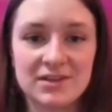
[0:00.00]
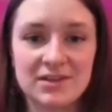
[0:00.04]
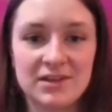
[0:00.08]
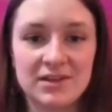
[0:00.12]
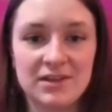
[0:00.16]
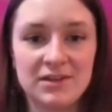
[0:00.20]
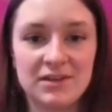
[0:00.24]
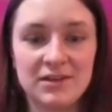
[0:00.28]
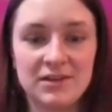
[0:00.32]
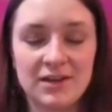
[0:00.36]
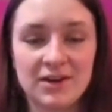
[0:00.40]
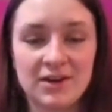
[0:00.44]

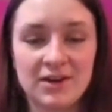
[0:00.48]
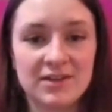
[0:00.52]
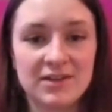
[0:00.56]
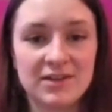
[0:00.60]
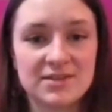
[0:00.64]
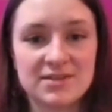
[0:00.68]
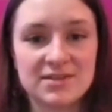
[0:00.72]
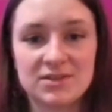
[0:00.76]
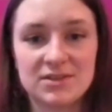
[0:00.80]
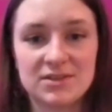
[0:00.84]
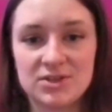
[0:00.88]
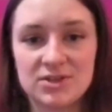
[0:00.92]
in
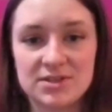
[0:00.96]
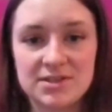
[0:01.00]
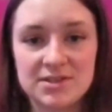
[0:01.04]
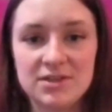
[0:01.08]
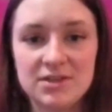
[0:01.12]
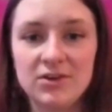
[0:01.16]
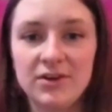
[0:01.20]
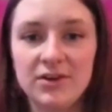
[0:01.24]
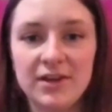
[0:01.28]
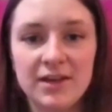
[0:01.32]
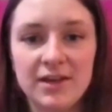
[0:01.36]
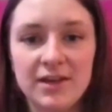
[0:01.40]
areas such as
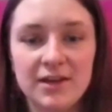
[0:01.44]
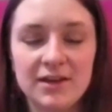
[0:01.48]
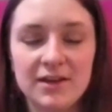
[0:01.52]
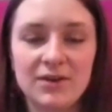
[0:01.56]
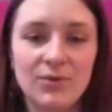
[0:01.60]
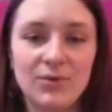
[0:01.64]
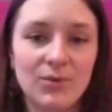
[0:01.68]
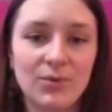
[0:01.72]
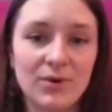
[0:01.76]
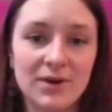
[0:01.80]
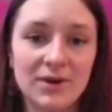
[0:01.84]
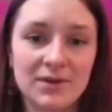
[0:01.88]
Syria
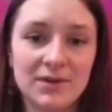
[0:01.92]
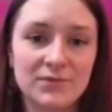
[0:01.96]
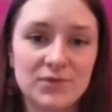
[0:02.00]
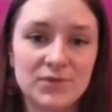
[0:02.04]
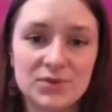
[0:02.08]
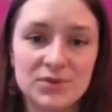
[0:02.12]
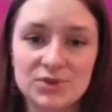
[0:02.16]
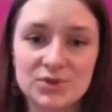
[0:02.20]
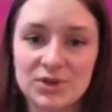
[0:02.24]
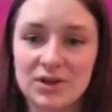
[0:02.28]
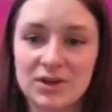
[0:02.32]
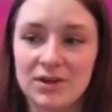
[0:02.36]
or in
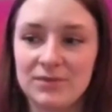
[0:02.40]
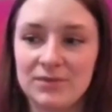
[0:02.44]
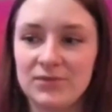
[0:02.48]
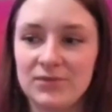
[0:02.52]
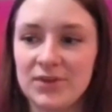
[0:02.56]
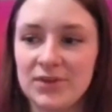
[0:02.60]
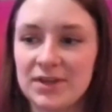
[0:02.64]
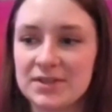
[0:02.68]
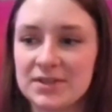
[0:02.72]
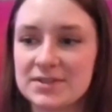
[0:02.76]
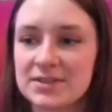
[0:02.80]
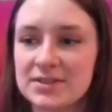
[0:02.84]
future
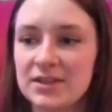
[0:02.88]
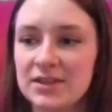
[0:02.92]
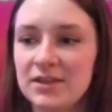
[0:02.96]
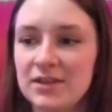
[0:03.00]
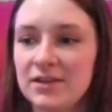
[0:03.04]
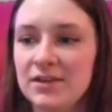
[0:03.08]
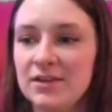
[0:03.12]
conflicts.